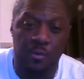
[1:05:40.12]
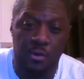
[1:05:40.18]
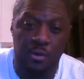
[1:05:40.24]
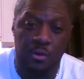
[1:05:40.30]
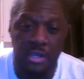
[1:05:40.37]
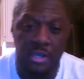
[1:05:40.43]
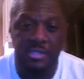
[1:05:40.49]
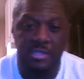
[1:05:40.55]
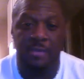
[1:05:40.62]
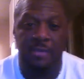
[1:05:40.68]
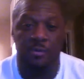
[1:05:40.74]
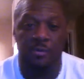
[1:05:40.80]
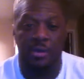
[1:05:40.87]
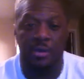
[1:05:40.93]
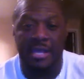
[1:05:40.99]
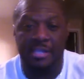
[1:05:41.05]
They were
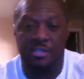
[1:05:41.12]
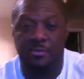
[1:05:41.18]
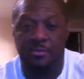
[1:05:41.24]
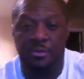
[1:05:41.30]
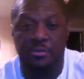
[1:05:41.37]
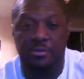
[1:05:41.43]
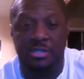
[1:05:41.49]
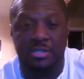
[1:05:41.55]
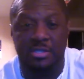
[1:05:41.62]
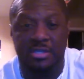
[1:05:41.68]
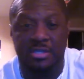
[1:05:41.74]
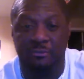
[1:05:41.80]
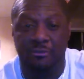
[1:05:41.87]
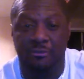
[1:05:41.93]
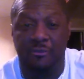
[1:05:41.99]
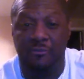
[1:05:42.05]
experts in different
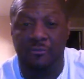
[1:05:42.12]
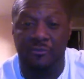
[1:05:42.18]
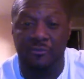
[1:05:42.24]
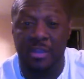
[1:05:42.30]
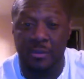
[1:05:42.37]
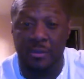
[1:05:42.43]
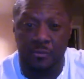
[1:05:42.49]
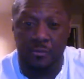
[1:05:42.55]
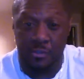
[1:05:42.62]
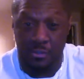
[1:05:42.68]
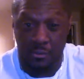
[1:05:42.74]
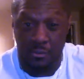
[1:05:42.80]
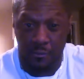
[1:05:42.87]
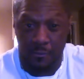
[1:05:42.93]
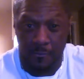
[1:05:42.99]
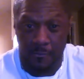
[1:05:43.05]
fields.
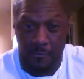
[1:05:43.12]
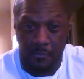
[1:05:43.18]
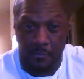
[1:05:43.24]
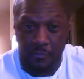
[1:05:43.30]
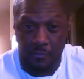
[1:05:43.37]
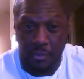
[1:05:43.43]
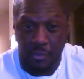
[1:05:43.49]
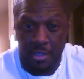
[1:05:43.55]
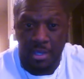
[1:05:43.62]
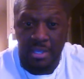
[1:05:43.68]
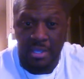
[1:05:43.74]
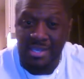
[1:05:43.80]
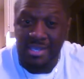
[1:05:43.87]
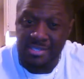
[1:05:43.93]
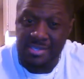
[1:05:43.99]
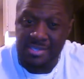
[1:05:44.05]
Each
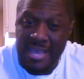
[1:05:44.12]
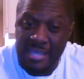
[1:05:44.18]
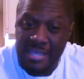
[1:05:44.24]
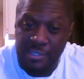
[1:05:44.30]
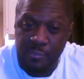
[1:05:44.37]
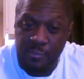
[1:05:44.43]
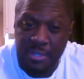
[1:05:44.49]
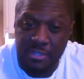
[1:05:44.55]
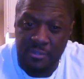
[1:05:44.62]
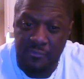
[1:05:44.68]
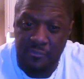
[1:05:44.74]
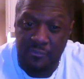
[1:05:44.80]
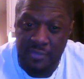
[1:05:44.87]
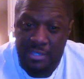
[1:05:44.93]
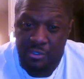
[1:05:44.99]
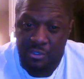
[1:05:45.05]
aspect of
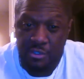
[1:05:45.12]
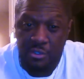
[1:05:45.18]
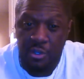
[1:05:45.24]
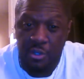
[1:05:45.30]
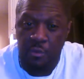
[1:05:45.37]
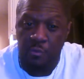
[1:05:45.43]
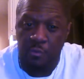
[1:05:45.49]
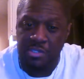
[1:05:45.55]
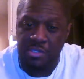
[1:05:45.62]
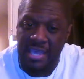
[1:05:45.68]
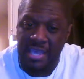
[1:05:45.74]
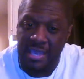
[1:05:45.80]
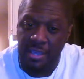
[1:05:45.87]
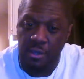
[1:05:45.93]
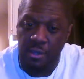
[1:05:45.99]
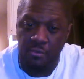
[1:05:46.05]
nature was
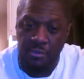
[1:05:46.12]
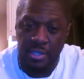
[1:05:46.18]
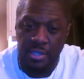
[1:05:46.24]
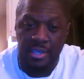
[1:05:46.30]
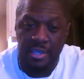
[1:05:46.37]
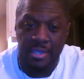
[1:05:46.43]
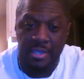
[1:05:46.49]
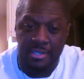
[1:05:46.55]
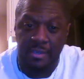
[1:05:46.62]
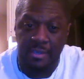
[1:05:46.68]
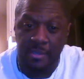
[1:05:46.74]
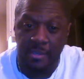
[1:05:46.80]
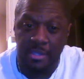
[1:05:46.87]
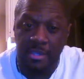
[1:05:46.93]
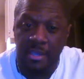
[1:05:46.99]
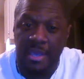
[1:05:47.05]
held in Kemet
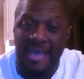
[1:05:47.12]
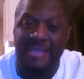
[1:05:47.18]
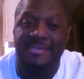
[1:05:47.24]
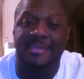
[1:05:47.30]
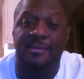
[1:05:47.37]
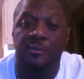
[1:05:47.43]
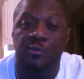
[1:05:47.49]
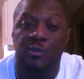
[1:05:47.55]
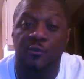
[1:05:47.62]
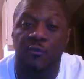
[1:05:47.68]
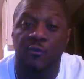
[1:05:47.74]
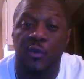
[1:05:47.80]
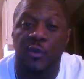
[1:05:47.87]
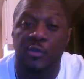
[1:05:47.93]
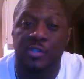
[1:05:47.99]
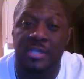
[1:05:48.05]
as a
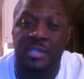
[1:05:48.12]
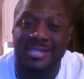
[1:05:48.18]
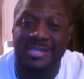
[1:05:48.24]
university.